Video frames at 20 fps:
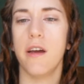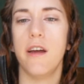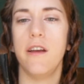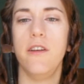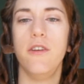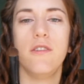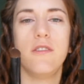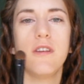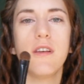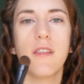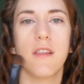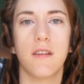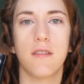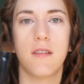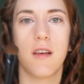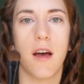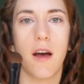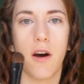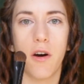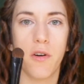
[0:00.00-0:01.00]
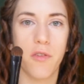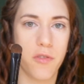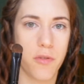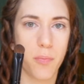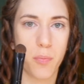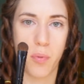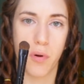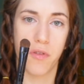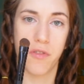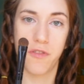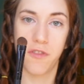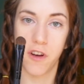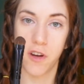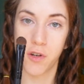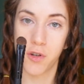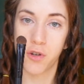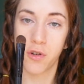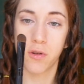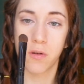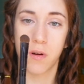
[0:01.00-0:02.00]
And using this e.l.f.
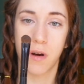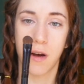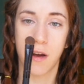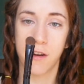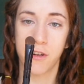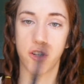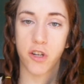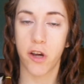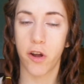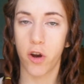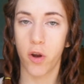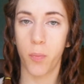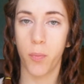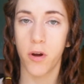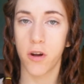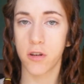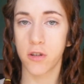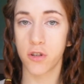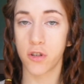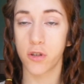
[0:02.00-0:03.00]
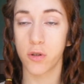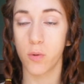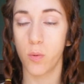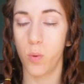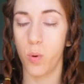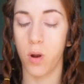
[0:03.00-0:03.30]
professional eyeshadow brush,